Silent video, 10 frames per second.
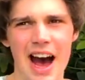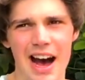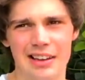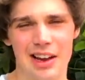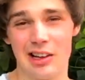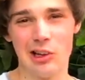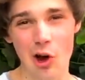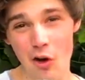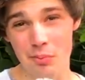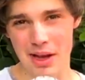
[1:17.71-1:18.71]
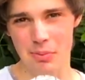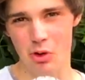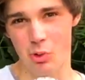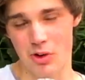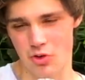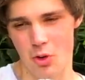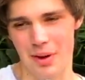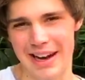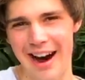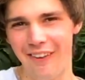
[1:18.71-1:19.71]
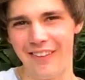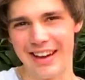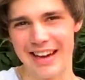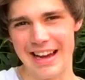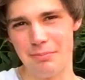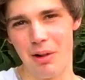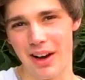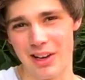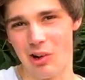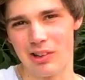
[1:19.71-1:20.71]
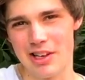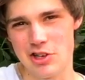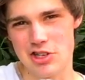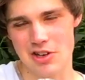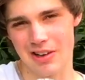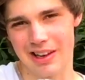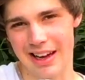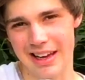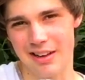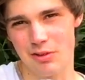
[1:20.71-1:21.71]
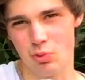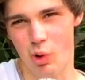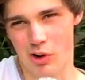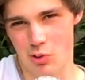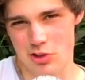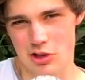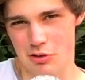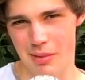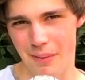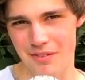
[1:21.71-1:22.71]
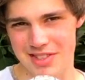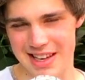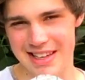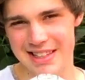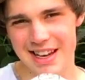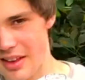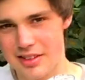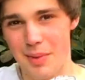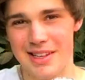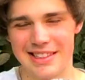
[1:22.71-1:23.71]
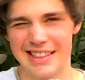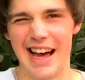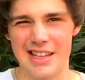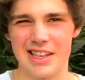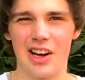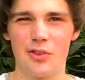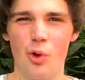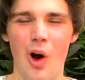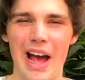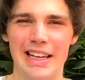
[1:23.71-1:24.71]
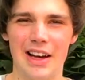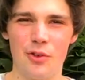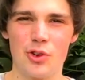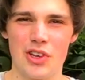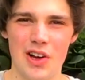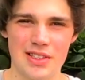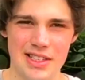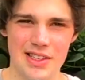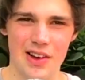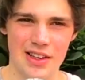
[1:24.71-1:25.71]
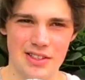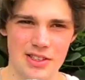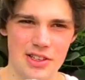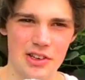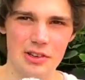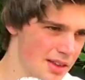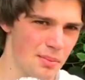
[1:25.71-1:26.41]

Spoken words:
And a lot of people were dropping out in my college like 1 or 2 months in. So basically that's kind of what A-levels are designed to do.